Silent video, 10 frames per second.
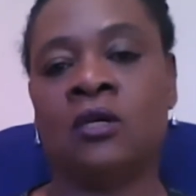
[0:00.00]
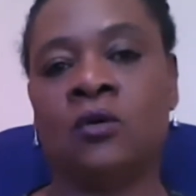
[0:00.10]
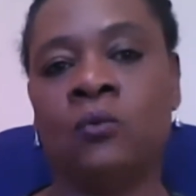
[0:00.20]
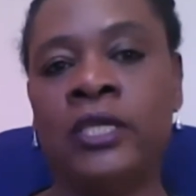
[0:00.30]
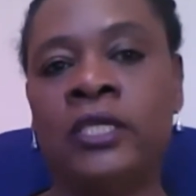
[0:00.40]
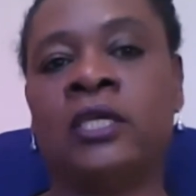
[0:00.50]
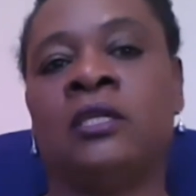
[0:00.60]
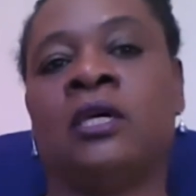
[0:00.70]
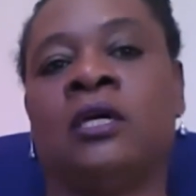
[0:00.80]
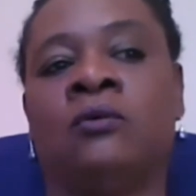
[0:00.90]
waking
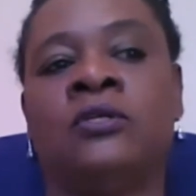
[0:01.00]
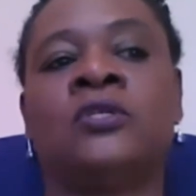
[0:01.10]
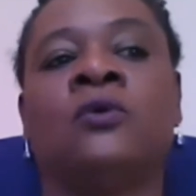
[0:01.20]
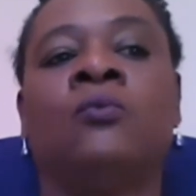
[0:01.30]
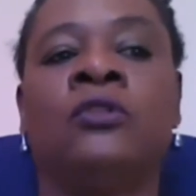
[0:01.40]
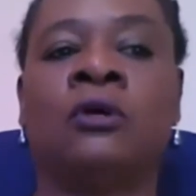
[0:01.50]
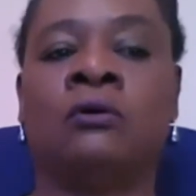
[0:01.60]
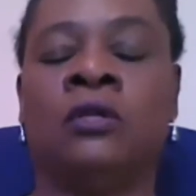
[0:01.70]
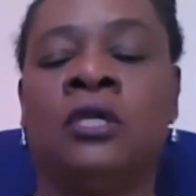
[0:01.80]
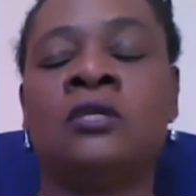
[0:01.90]
hours with
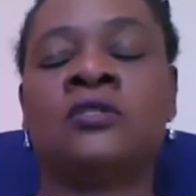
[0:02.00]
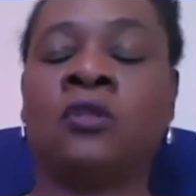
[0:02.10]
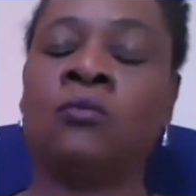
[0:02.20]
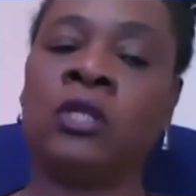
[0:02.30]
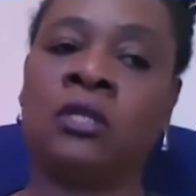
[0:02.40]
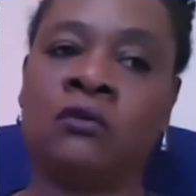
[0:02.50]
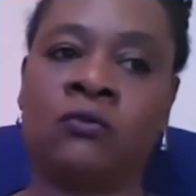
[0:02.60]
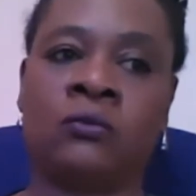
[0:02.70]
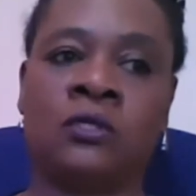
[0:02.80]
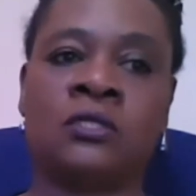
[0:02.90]
colleagues than with loved
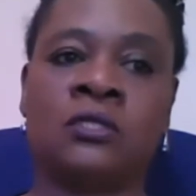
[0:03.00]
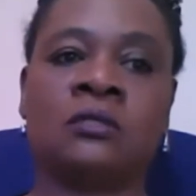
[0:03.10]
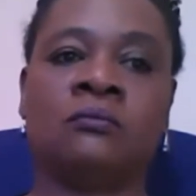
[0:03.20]
ones.